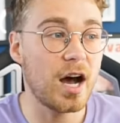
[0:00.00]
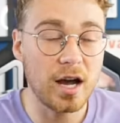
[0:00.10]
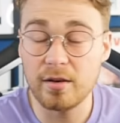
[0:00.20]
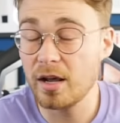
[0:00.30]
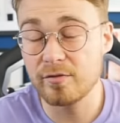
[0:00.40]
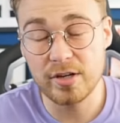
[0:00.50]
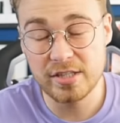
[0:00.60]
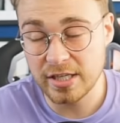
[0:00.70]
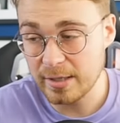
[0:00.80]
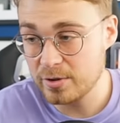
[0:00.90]
I love Reece
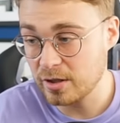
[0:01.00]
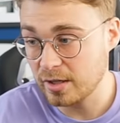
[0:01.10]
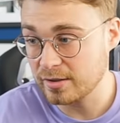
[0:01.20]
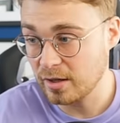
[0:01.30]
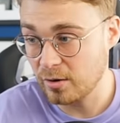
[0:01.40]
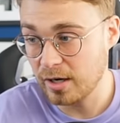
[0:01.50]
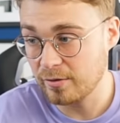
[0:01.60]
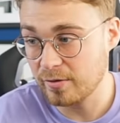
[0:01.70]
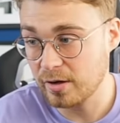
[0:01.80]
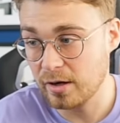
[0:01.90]
James. You guys know I
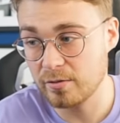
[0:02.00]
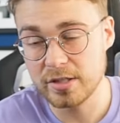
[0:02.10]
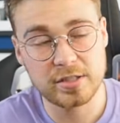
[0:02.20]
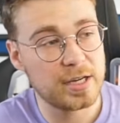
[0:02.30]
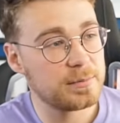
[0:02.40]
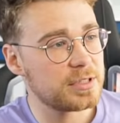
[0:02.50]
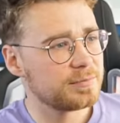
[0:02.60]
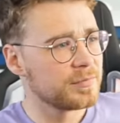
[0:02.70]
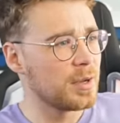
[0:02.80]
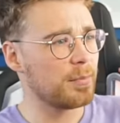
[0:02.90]
love Reece James.
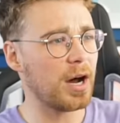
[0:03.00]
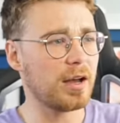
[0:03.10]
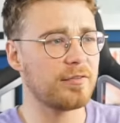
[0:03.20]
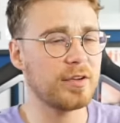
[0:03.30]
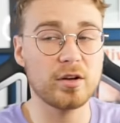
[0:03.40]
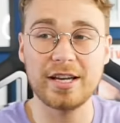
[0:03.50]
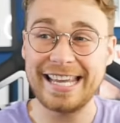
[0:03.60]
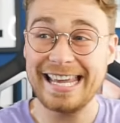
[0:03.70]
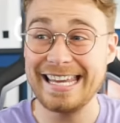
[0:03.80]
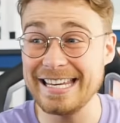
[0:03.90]
But I feel like
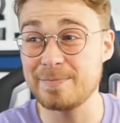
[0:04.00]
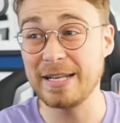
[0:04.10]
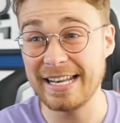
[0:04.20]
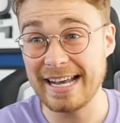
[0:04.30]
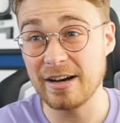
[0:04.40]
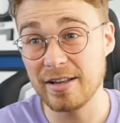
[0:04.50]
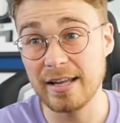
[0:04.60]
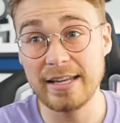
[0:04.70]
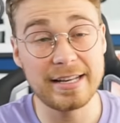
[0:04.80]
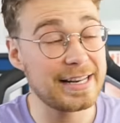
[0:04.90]
he's been in
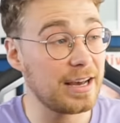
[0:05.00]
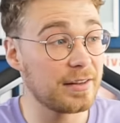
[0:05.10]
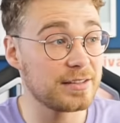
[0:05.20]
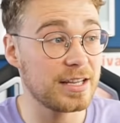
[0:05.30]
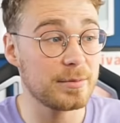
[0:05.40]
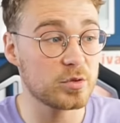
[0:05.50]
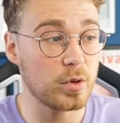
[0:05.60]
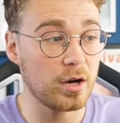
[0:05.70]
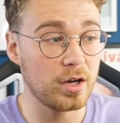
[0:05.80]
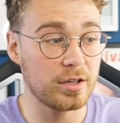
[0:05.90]
and out of the team as
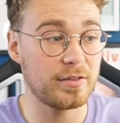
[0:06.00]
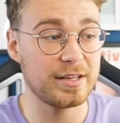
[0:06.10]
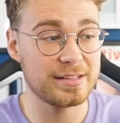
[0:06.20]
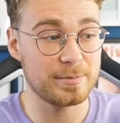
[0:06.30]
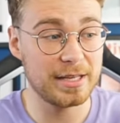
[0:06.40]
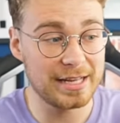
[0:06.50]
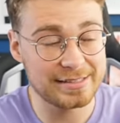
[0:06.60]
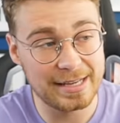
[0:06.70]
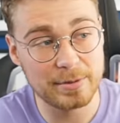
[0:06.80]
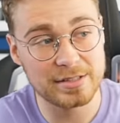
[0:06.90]
well. I don't think there's been that
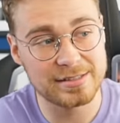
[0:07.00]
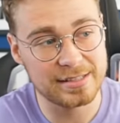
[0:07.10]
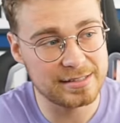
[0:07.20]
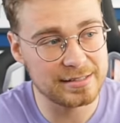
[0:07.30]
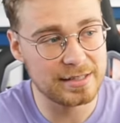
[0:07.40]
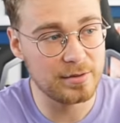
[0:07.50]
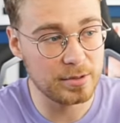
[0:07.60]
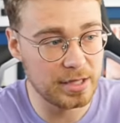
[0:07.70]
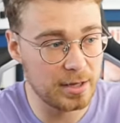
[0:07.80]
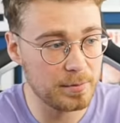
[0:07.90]
same consistency
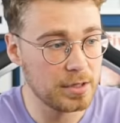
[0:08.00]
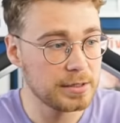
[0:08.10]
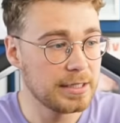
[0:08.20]
with him.